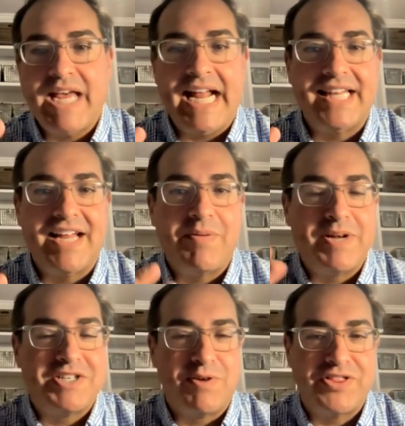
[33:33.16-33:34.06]
and I love that
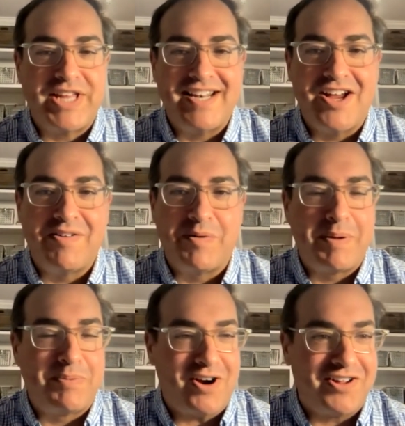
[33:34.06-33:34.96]
Bridget wrote that note and
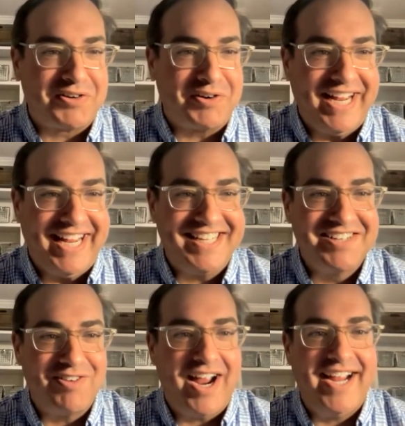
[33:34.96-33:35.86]
people are all agreeing,
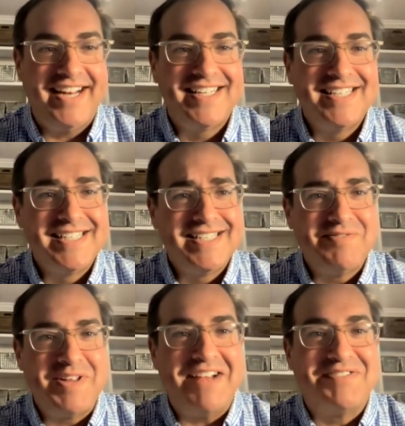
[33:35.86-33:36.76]
right?
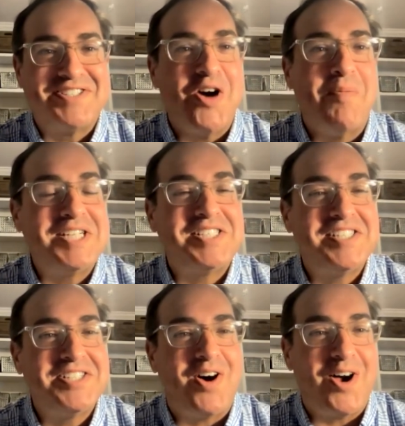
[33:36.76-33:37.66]
when you have so much
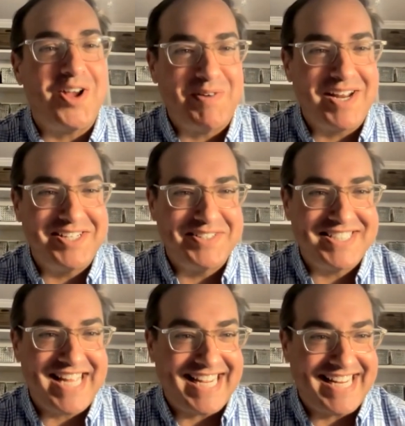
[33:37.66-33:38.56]
to do, all you want to do
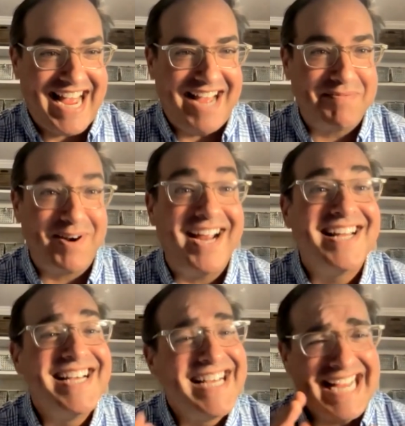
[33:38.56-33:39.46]
is take a nap, right?
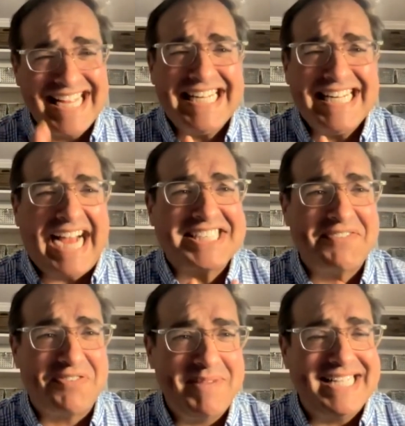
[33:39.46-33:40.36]

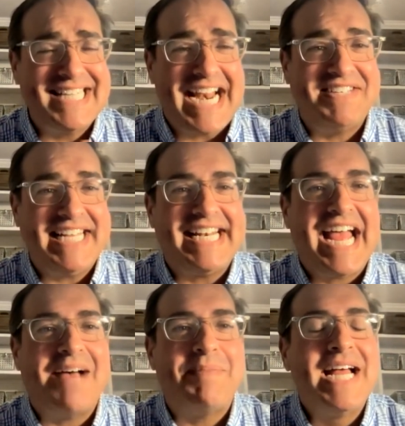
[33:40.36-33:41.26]
Actually, for me, it's not even take a
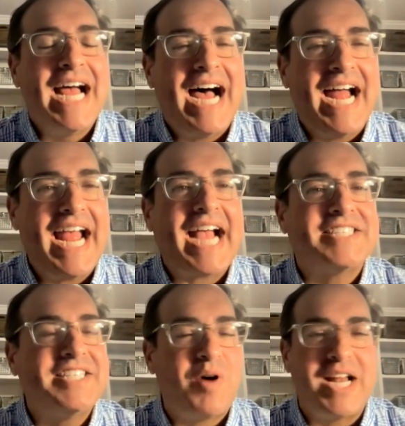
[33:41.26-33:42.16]
nap. I
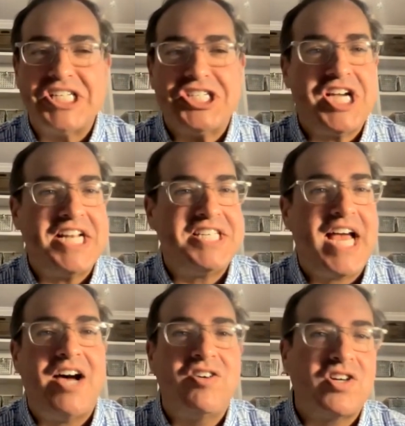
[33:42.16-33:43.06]
actually want to shut
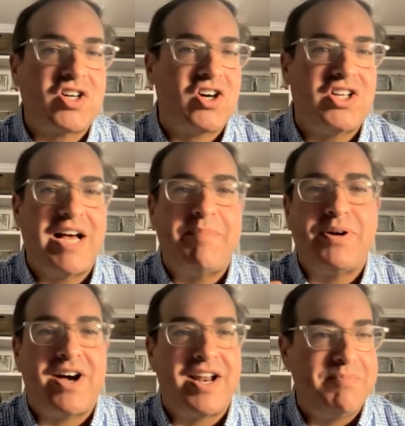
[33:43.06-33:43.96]
down, curl up,
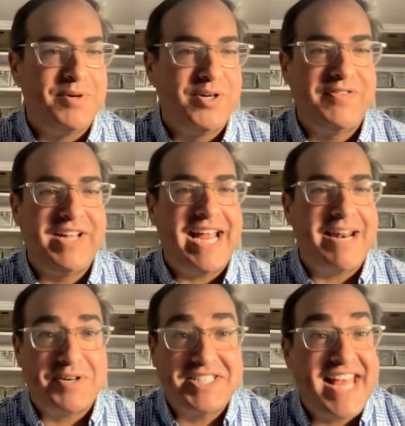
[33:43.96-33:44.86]
put on a movie,
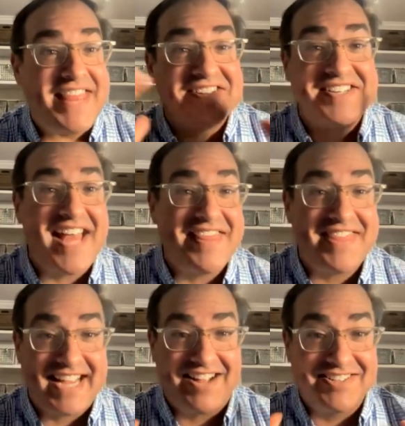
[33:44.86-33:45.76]
and pretend there's
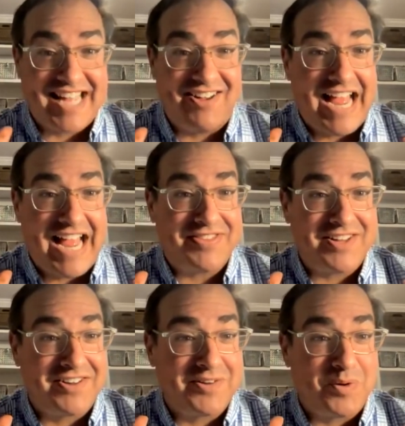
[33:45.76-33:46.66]
nothing else out, out
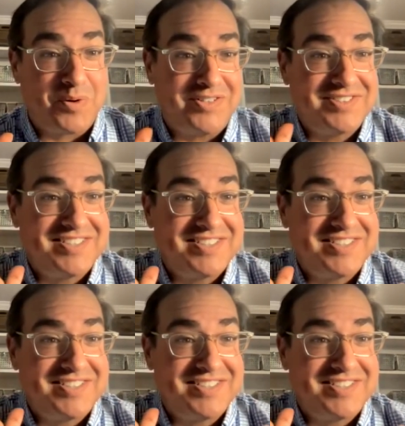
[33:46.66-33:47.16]
there in the world.